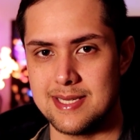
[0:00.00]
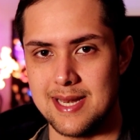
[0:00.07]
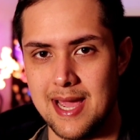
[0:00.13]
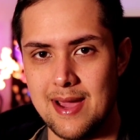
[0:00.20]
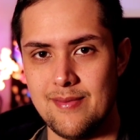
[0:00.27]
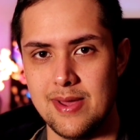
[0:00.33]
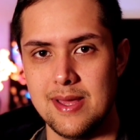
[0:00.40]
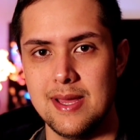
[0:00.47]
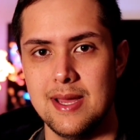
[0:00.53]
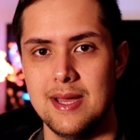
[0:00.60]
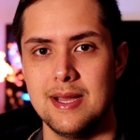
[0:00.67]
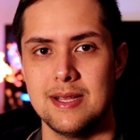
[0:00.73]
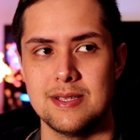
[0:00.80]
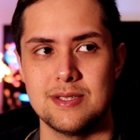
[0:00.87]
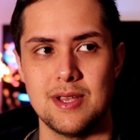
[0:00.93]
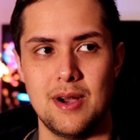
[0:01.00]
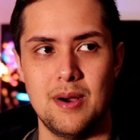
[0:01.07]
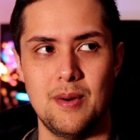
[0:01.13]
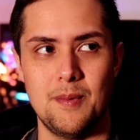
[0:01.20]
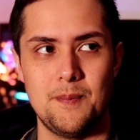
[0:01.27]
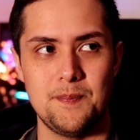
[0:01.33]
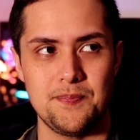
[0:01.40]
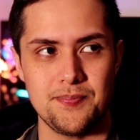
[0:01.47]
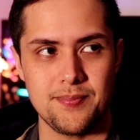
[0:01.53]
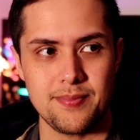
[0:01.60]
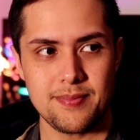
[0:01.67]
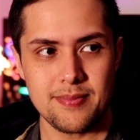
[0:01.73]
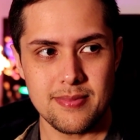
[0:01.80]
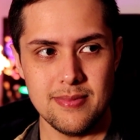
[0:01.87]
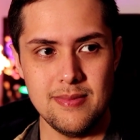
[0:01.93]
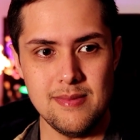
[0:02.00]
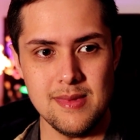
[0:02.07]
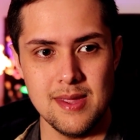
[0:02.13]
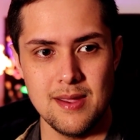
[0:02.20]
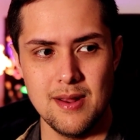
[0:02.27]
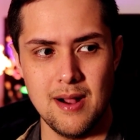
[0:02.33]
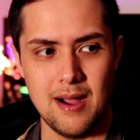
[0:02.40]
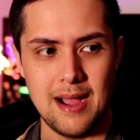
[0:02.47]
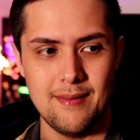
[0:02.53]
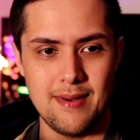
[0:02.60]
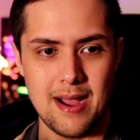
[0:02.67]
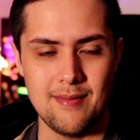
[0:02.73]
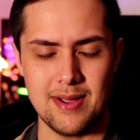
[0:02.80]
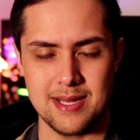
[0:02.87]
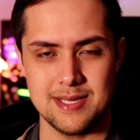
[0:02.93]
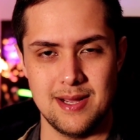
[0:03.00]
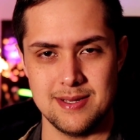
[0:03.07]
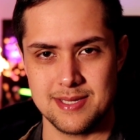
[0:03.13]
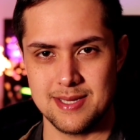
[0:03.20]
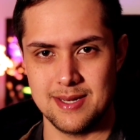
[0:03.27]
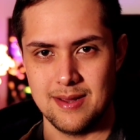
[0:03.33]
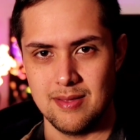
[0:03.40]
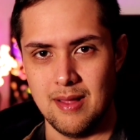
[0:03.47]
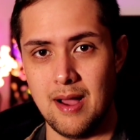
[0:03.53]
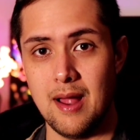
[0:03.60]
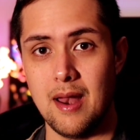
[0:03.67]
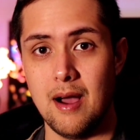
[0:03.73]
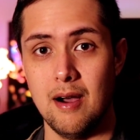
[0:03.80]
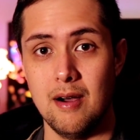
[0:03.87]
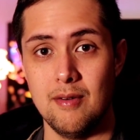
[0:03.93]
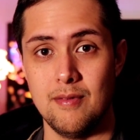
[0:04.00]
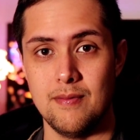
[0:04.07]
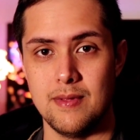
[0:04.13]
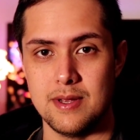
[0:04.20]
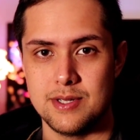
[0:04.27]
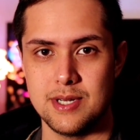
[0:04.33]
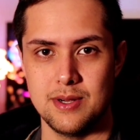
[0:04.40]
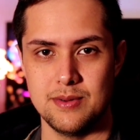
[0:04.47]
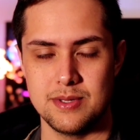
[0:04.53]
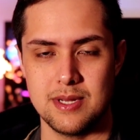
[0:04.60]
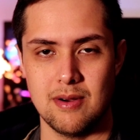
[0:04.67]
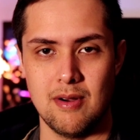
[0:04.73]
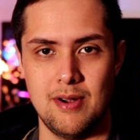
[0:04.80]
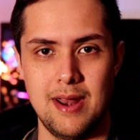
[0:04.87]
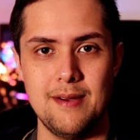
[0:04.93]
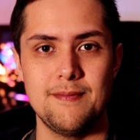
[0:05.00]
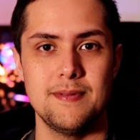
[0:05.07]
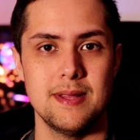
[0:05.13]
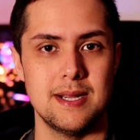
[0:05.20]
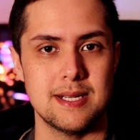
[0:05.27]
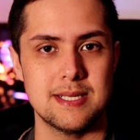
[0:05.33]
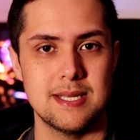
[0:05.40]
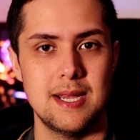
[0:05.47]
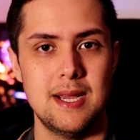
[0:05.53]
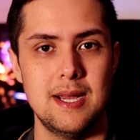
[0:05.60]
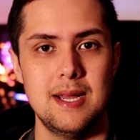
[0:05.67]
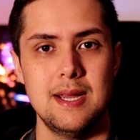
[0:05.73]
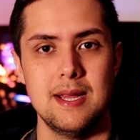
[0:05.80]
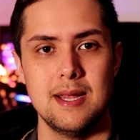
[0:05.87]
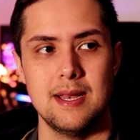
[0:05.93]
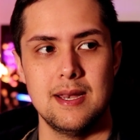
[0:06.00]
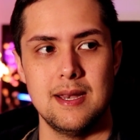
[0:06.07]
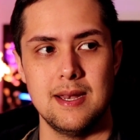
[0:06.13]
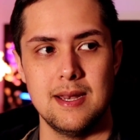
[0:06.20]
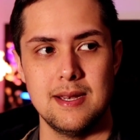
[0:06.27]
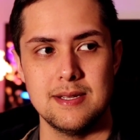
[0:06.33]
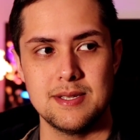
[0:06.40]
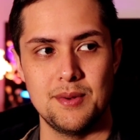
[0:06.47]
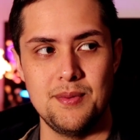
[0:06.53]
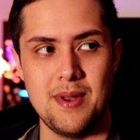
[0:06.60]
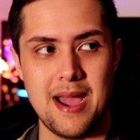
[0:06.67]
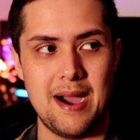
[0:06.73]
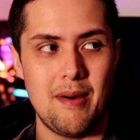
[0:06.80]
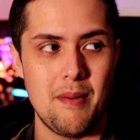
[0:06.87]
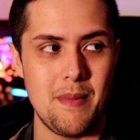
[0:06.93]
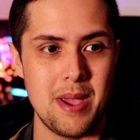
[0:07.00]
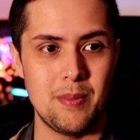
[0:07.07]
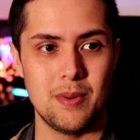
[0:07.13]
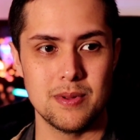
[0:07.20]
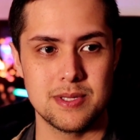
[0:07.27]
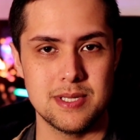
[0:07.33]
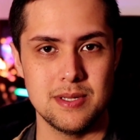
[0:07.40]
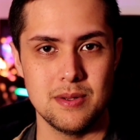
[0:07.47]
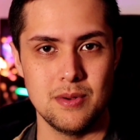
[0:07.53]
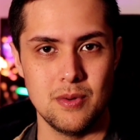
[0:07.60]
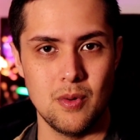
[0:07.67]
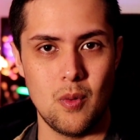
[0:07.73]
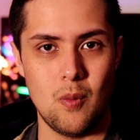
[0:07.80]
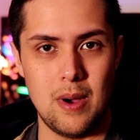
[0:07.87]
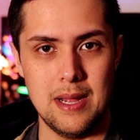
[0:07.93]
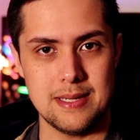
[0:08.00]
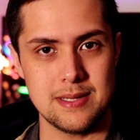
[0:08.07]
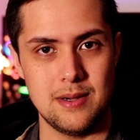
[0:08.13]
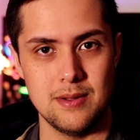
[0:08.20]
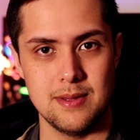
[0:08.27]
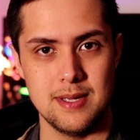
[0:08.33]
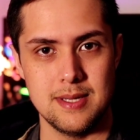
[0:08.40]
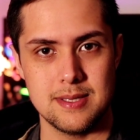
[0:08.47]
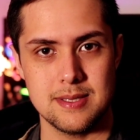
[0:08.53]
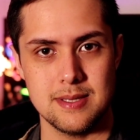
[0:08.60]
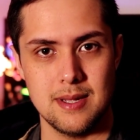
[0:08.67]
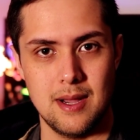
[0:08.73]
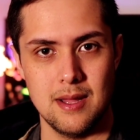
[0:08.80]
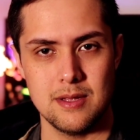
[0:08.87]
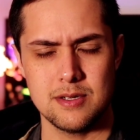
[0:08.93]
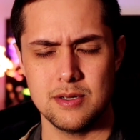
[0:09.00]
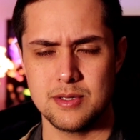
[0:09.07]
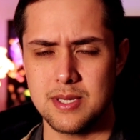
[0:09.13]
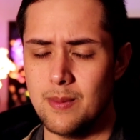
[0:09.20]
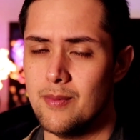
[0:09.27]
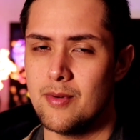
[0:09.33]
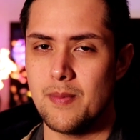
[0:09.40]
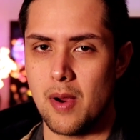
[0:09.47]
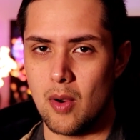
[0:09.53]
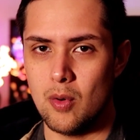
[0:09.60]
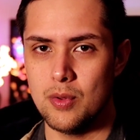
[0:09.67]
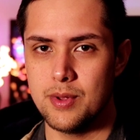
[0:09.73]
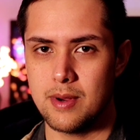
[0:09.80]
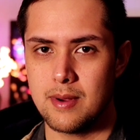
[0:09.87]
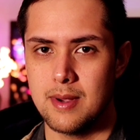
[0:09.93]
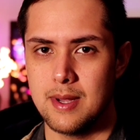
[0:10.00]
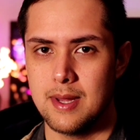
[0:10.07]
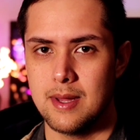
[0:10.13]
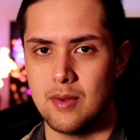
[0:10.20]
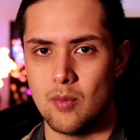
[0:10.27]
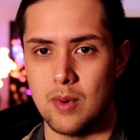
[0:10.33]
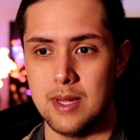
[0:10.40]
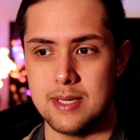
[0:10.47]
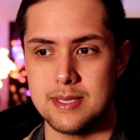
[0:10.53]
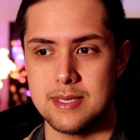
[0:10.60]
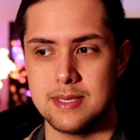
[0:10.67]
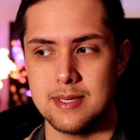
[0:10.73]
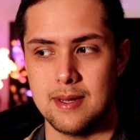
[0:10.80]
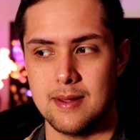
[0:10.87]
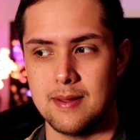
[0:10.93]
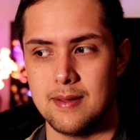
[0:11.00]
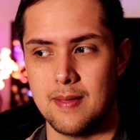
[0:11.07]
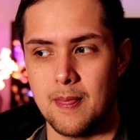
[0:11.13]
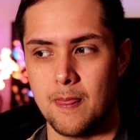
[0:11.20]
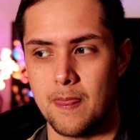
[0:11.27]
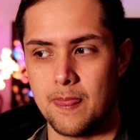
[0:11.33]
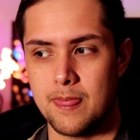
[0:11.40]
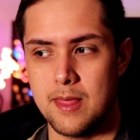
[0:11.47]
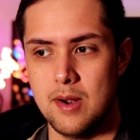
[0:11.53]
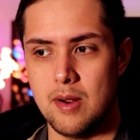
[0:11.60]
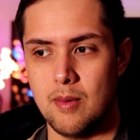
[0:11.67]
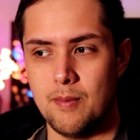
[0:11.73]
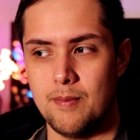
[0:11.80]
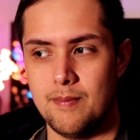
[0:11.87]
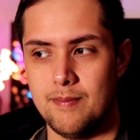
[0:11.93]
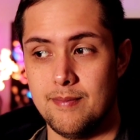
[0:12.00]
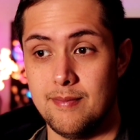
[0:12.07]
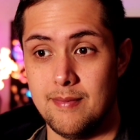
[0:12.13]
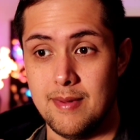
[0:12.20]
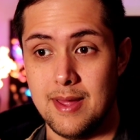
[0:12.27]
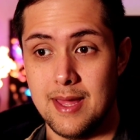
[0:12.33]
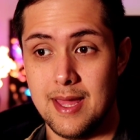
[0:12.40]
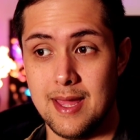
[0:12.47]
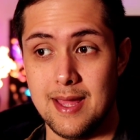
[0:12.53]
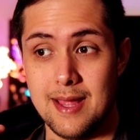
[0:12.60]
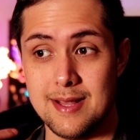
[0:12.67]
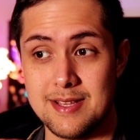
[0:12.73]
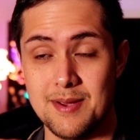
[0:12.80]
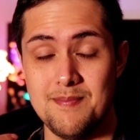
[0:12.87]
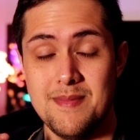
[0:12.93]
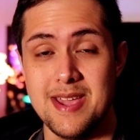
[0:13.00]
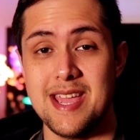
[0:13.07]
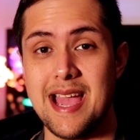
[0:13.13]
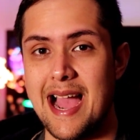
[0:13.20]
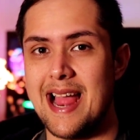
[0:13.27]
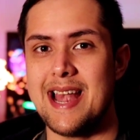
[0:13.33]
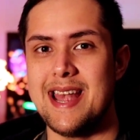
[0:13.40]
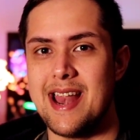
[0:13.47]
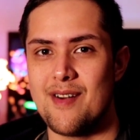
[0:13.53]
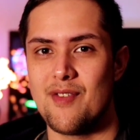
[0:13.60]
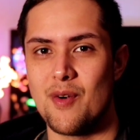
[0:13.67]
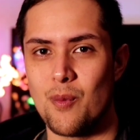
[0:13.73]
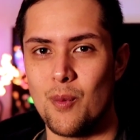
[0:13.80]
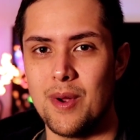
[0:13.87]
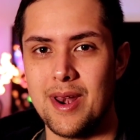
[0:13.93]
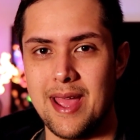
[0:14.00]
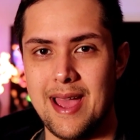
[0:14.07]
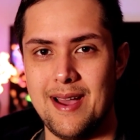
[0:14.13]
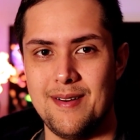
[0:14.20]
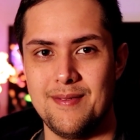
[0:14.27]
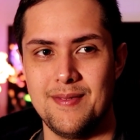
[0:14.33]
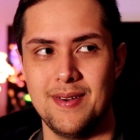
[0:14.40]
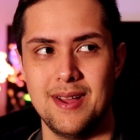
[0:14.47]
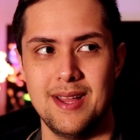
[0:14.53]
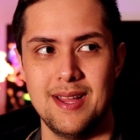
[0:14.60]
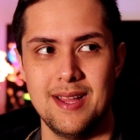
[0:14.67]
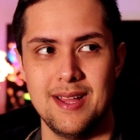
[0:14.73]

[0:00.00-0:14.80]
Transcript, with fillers: doesn't have it. So, you know, I've, I've exhausted a lot of the shows there on Netflix, so now I'm able to watch all these other shows. Some of them are older, which, you know, to me, I never would have